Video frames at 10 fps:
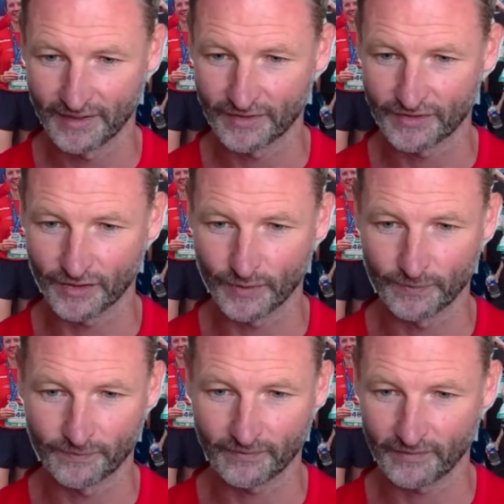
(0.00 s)
So
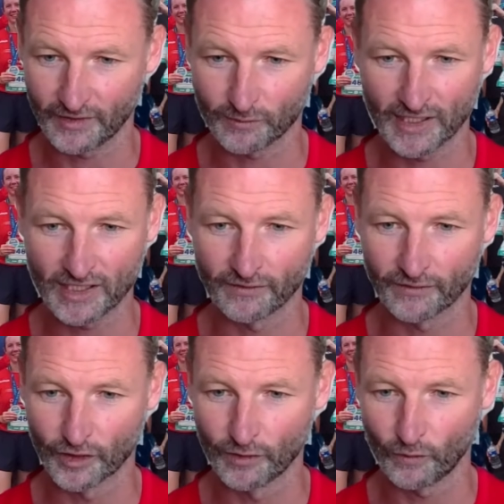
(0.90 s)
there's plenty of
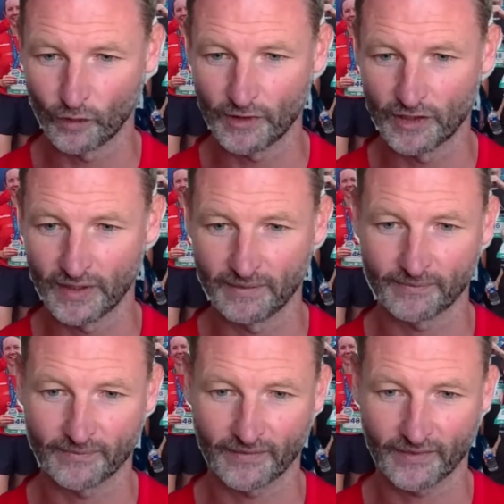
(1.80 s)
room. We'll be doing
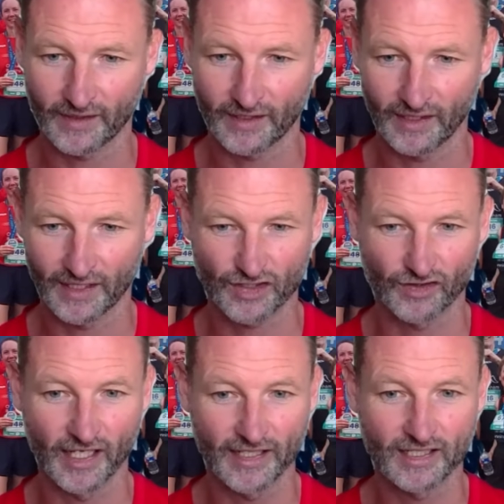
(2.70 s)

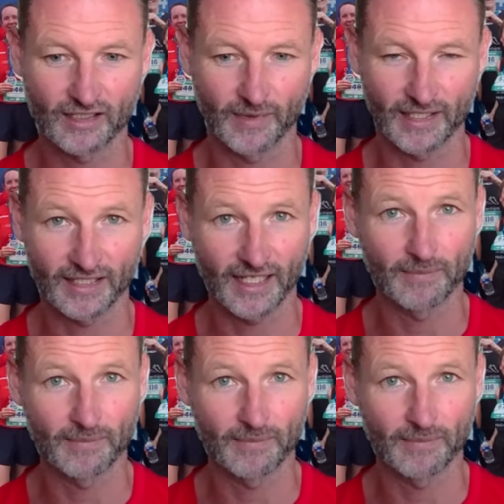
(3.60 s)
strides basically up